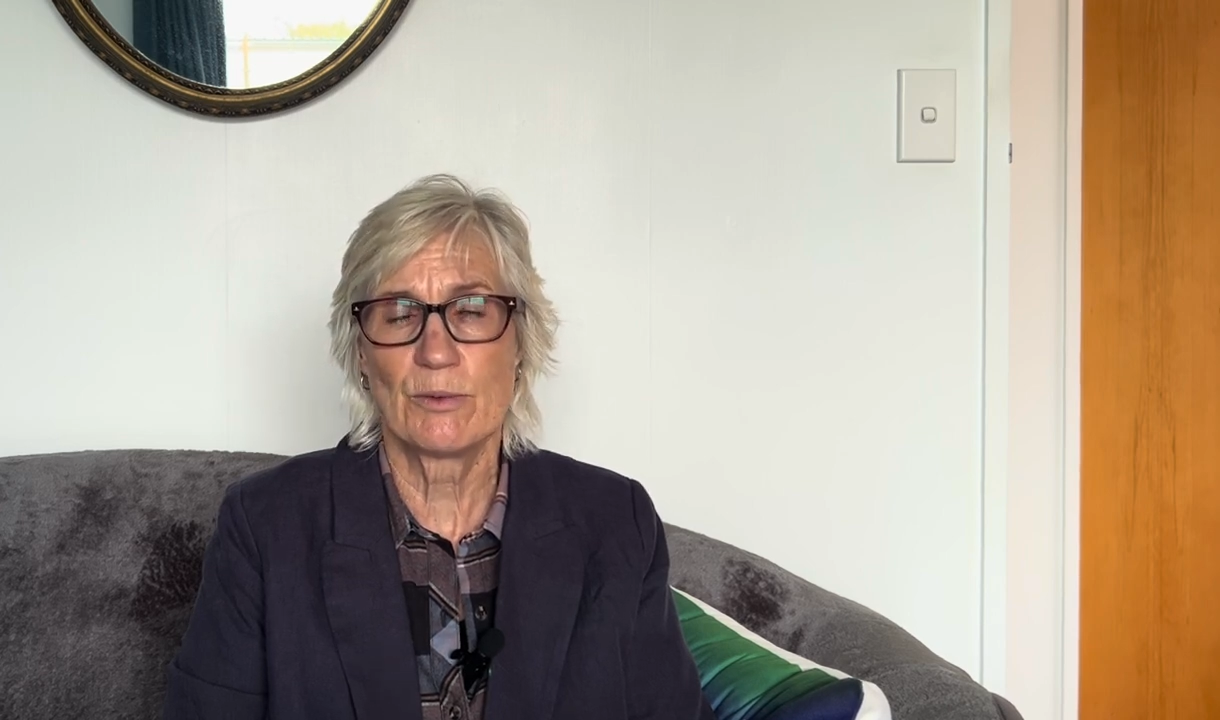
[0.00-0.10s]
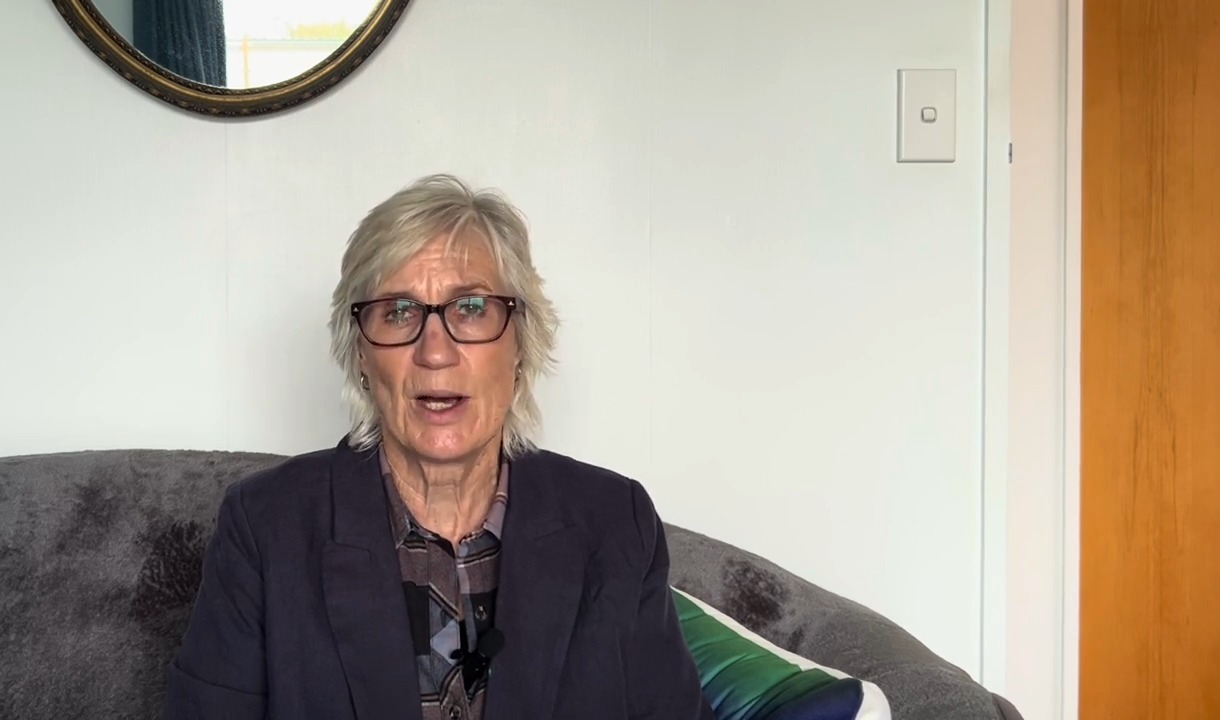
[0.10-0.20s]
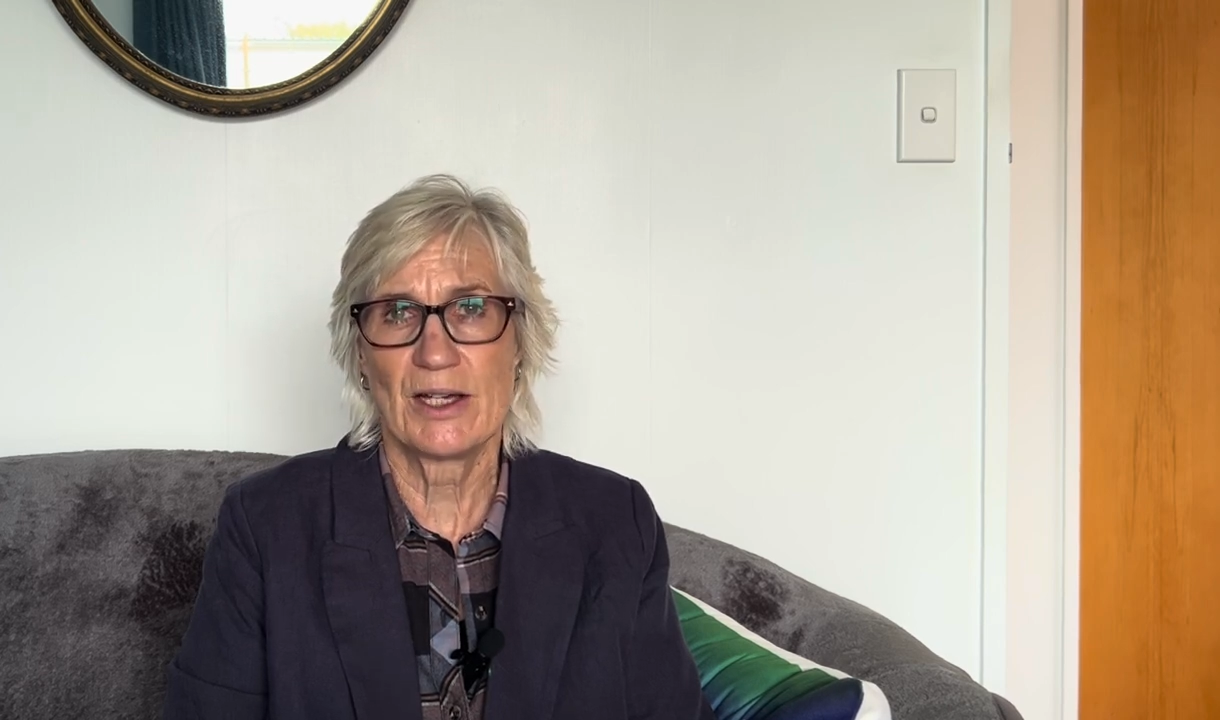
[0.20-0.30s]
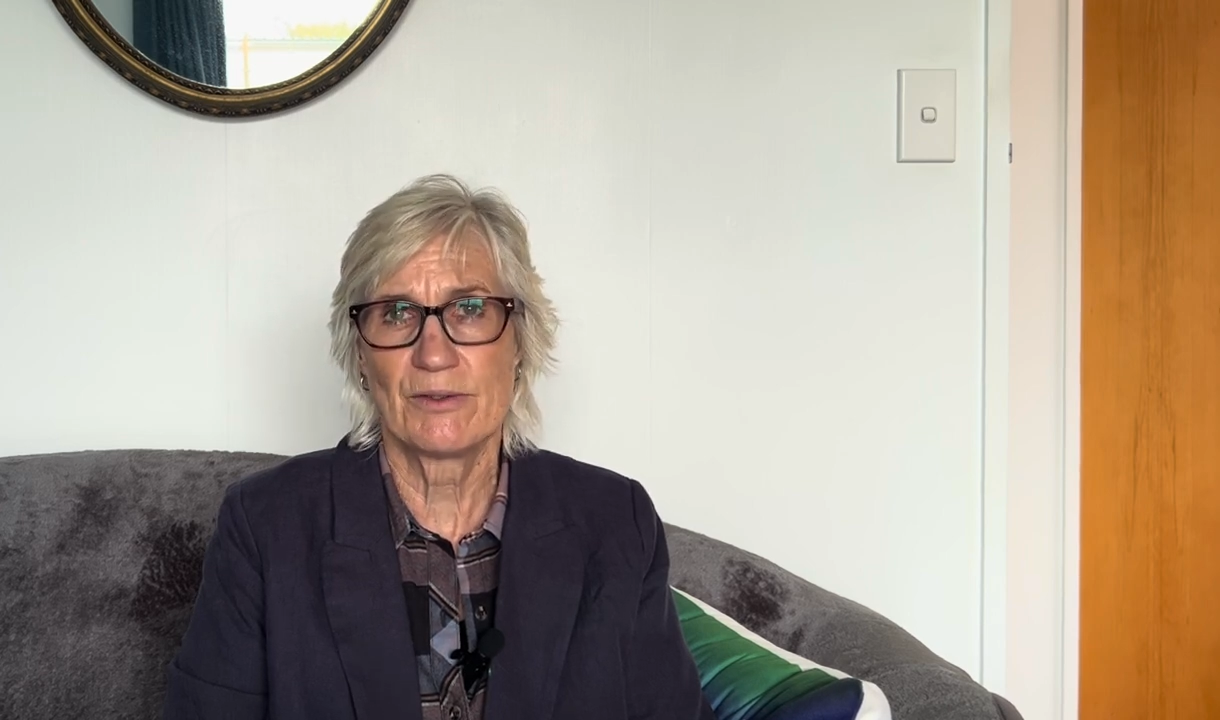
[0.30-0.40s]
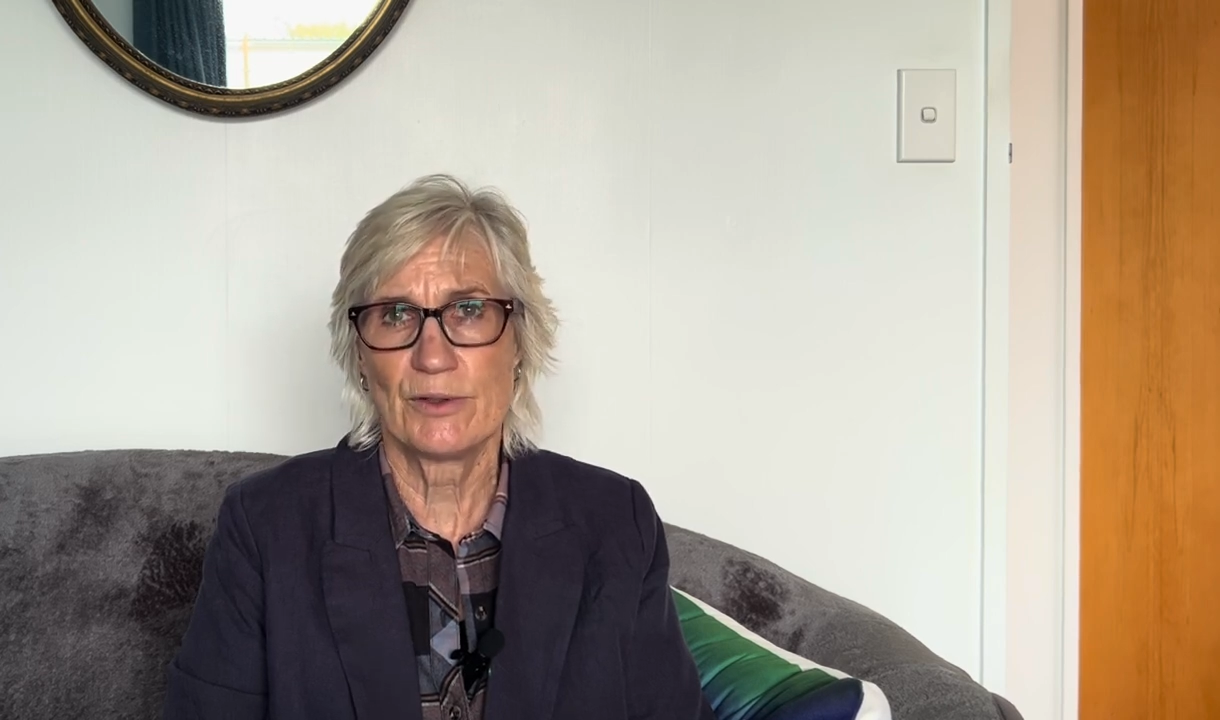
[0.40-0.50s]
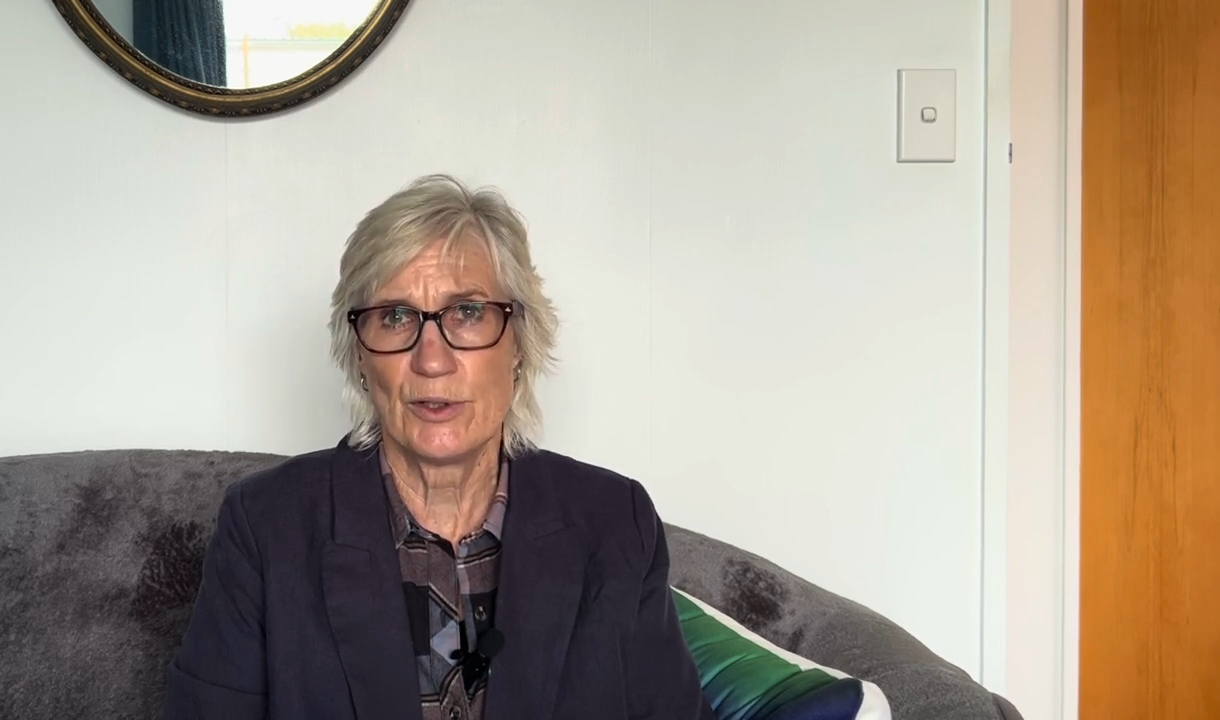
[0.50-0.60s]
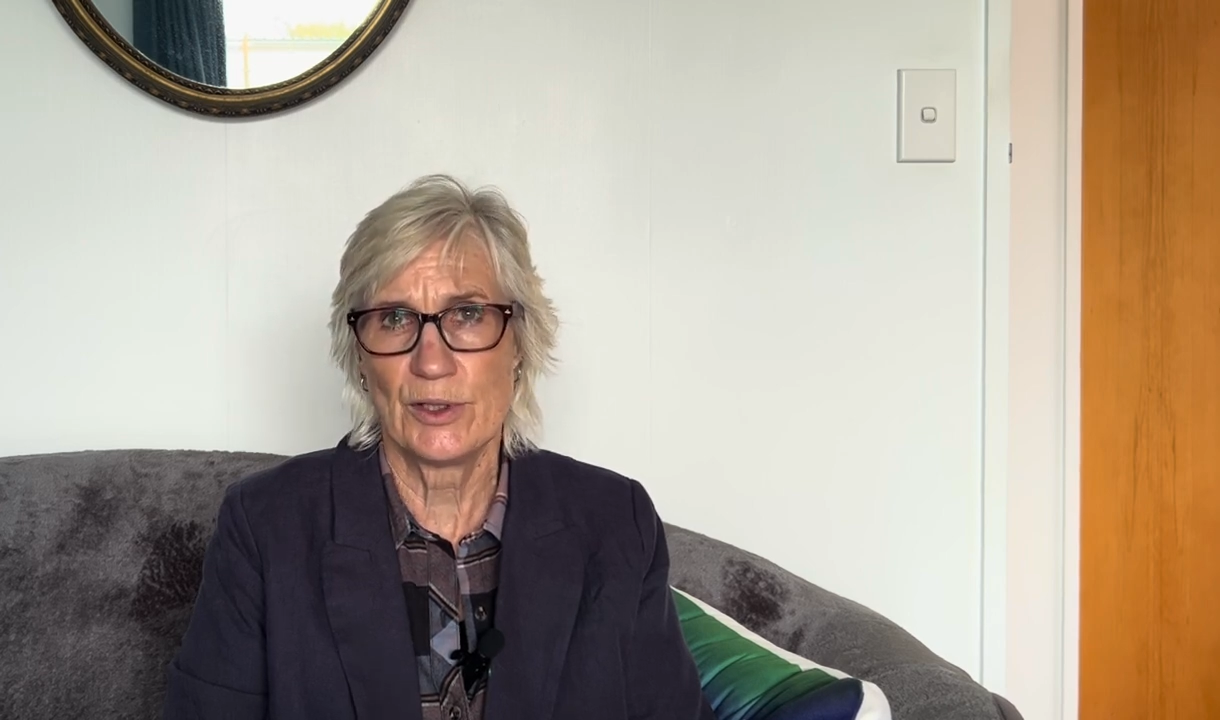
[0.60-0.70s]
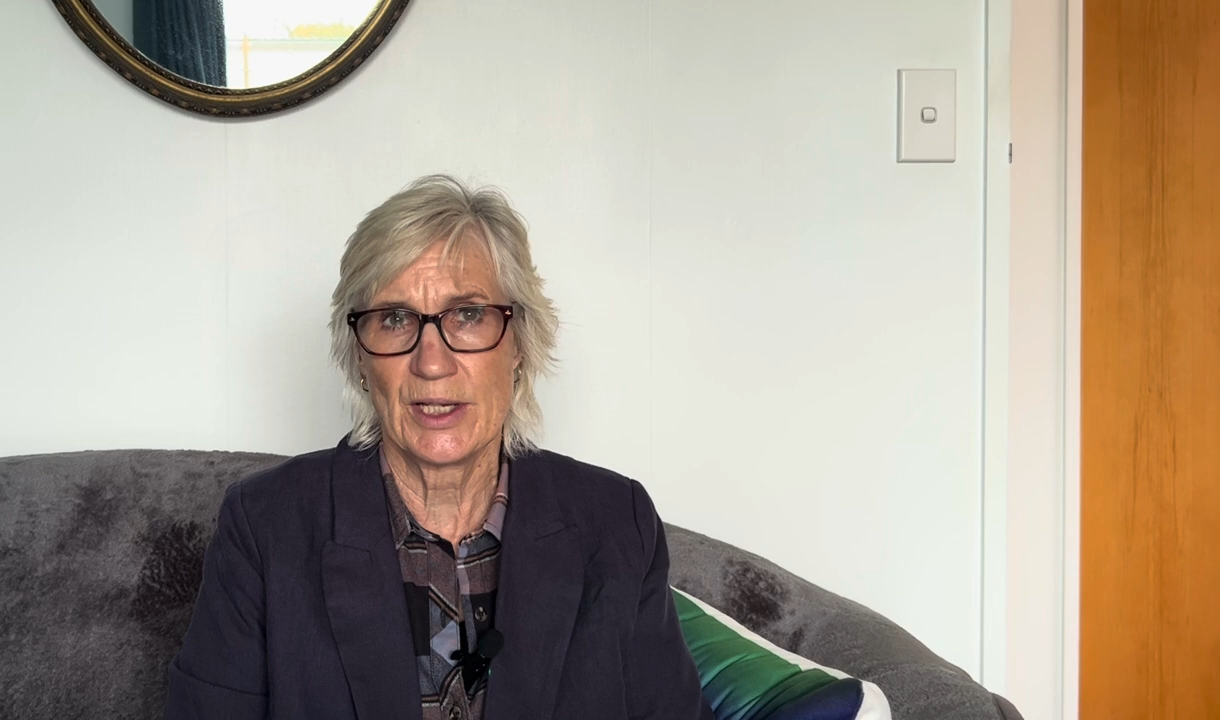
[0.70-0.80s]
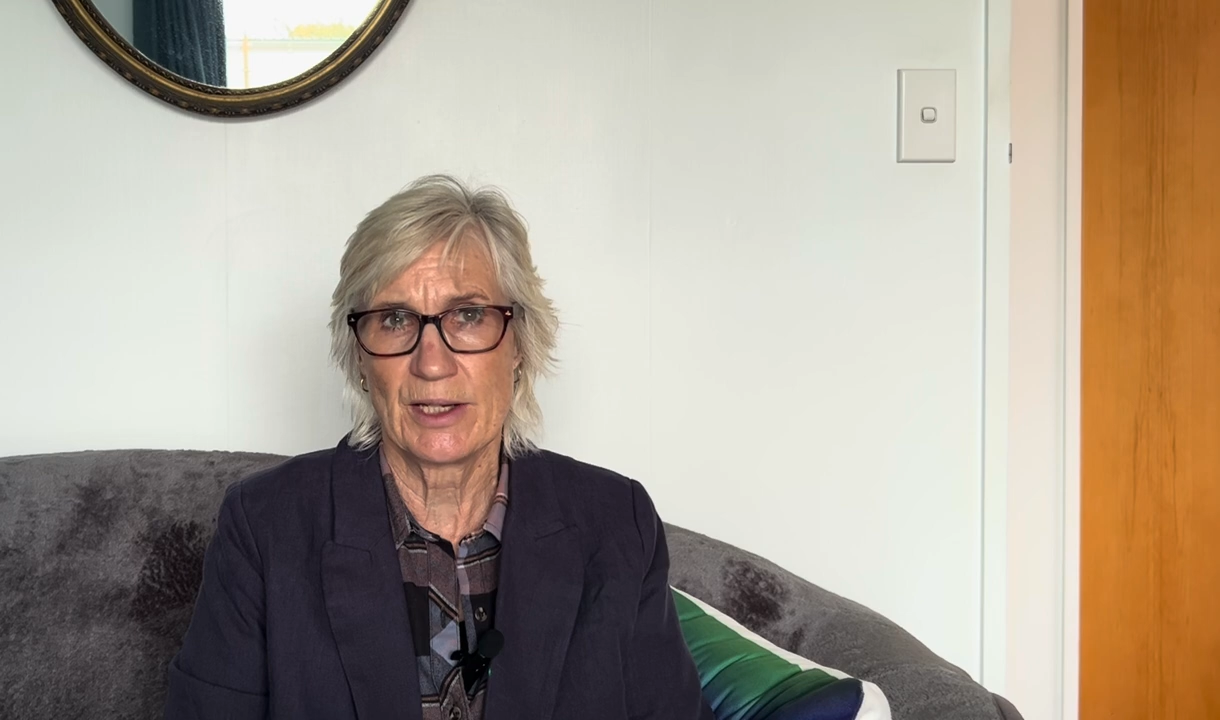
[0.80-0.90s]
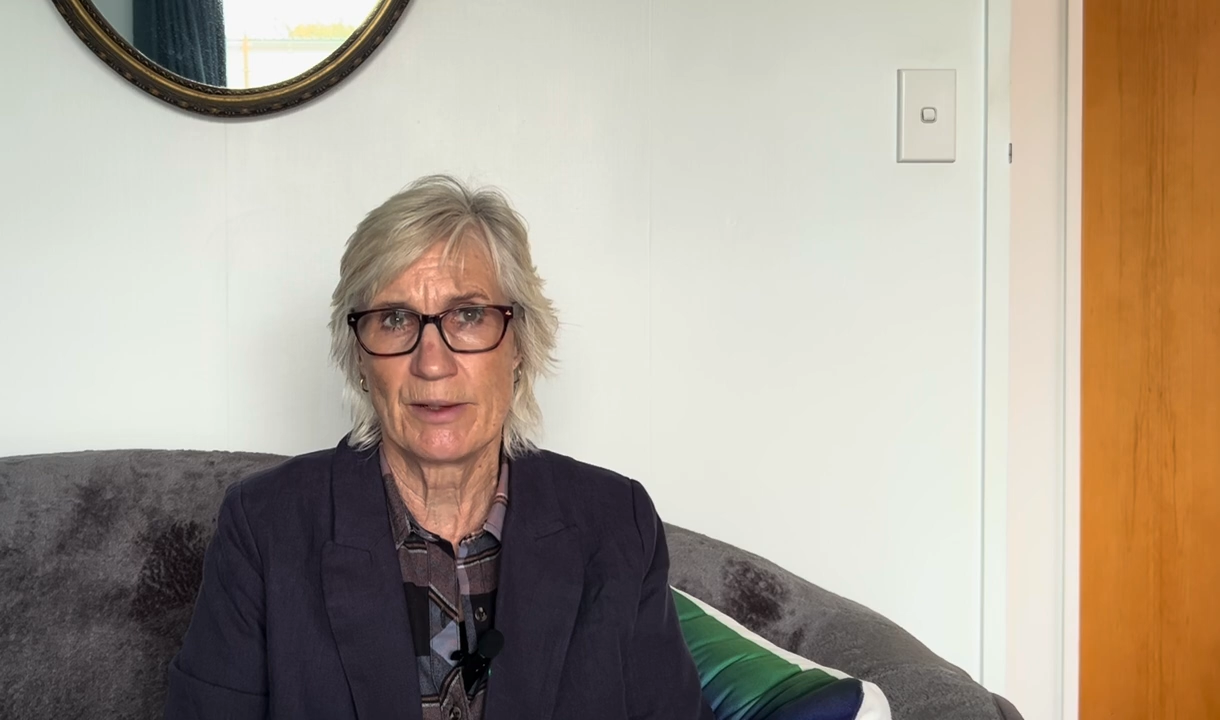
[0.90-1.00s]
way of
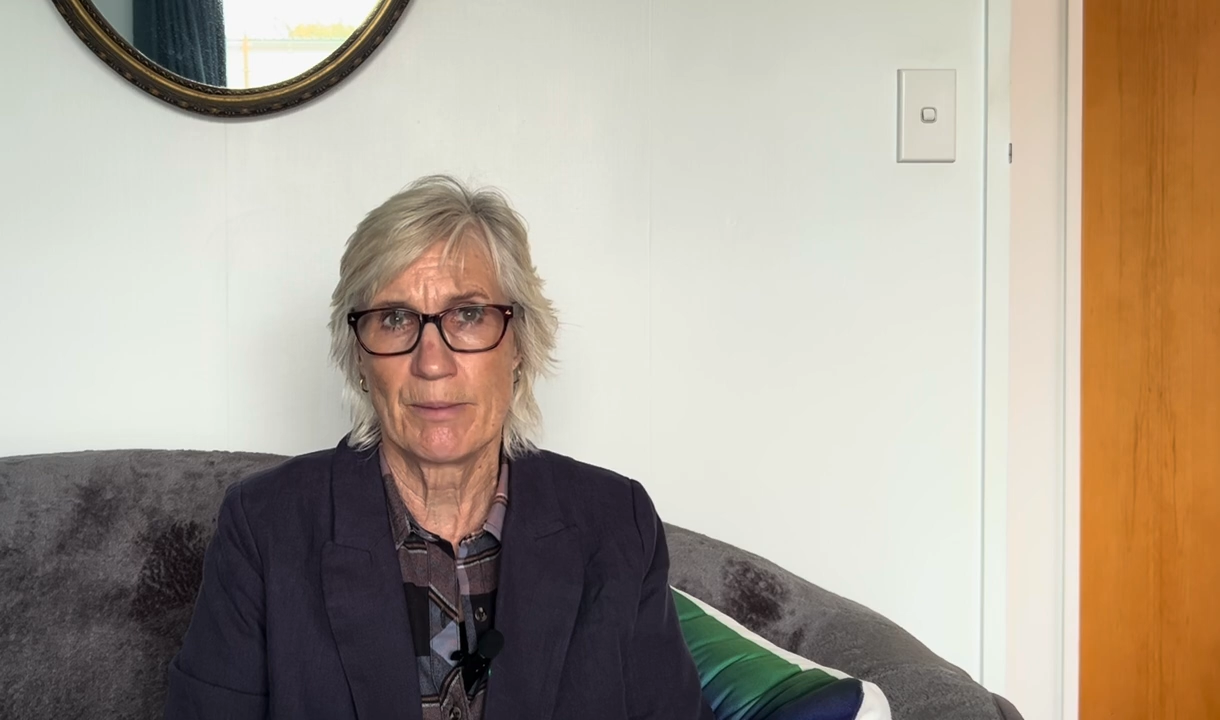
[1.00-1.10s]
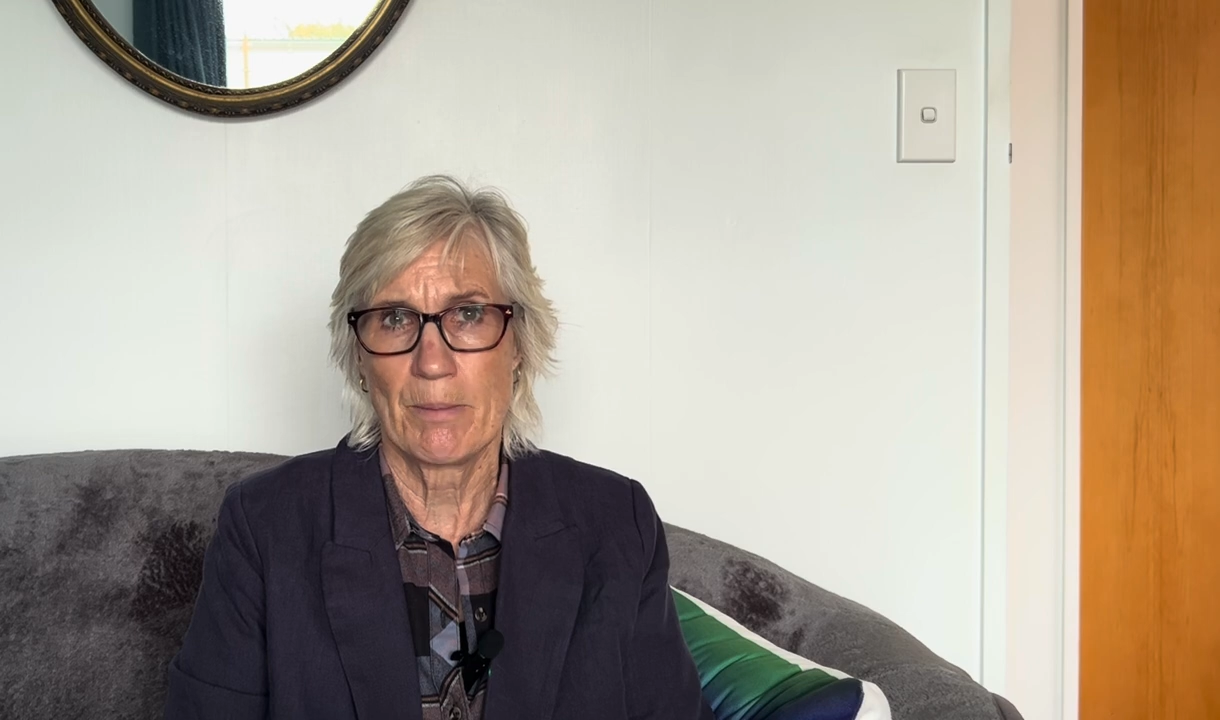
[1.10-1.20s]
learning.